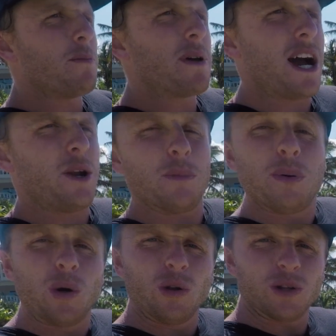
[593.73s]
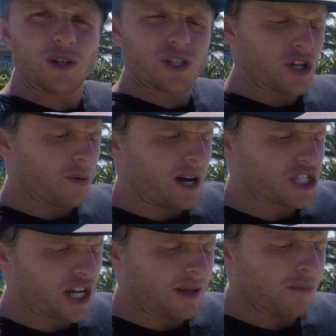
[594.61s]
be able to pull you so
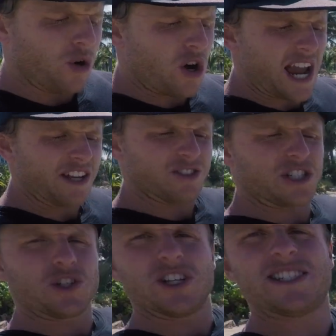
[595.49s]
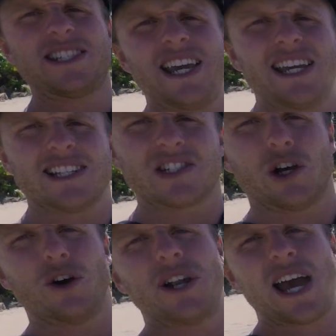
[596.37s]
much anymore, and you'll just sort of sink and
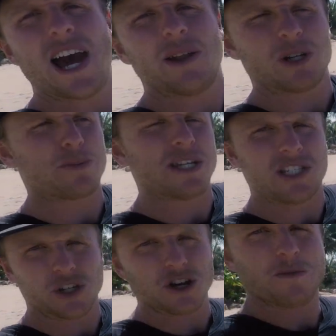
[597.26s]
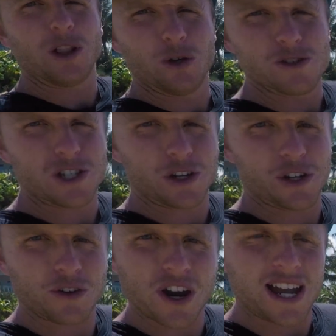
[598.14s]
slow down, which means you're going to lose a lot
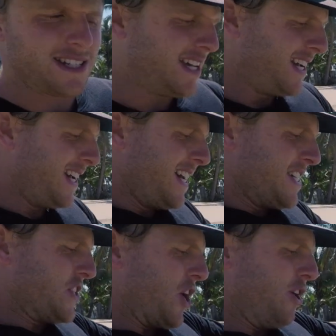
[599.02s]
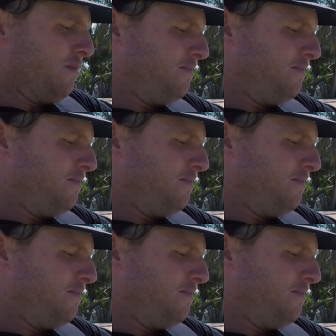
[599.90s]
of ground. So